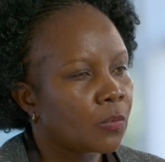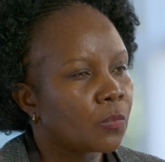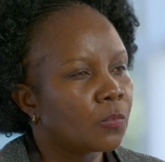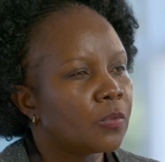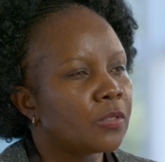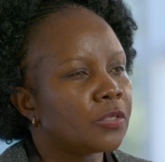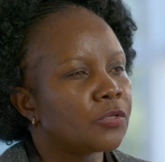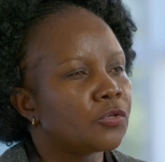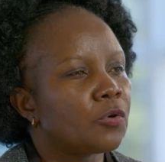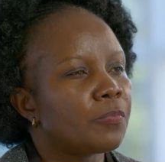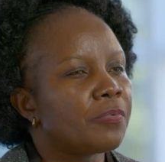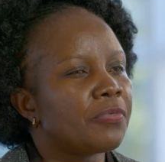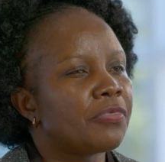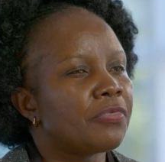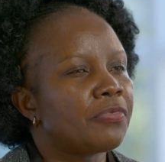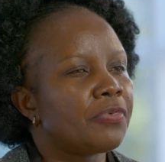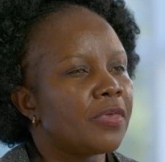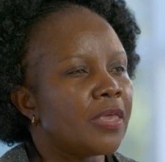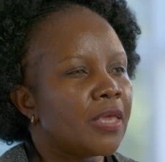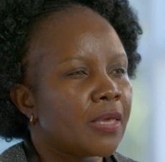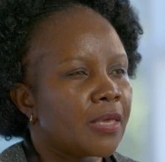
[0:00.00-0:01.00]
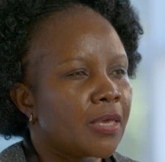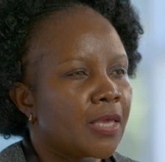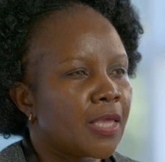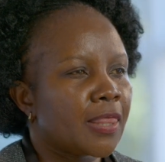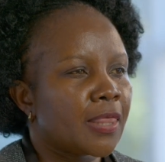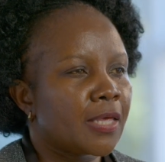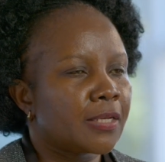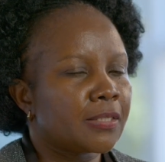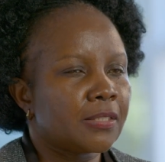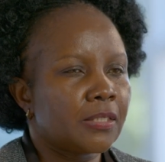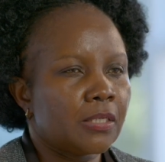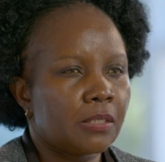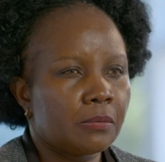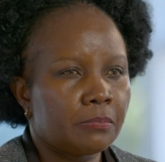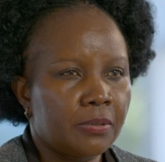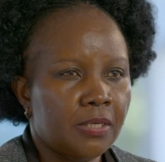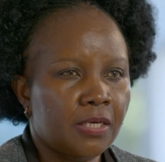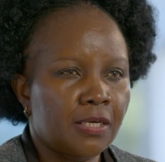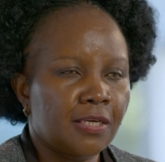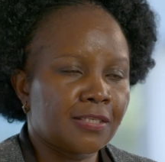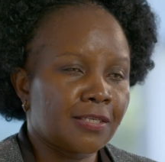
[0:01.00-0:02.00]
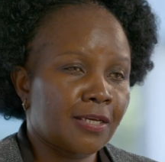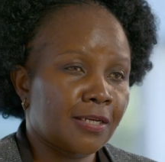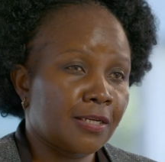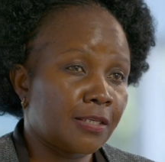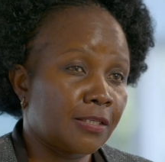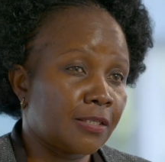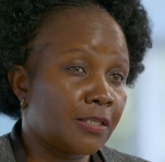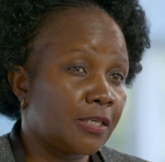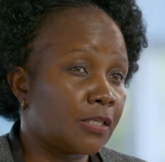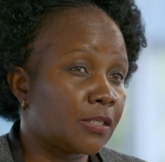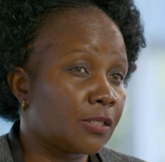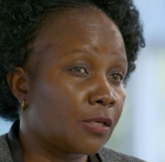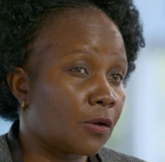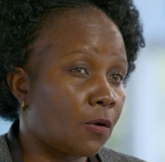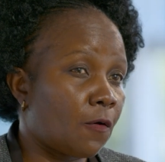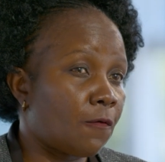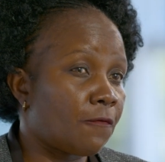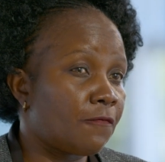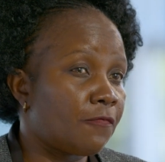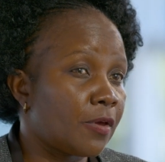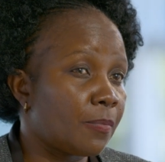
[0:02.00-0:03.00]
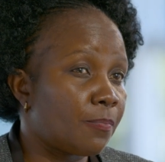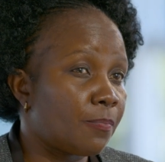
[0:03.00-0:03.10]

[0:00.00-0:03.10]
We stop thinking that TB is a disease of the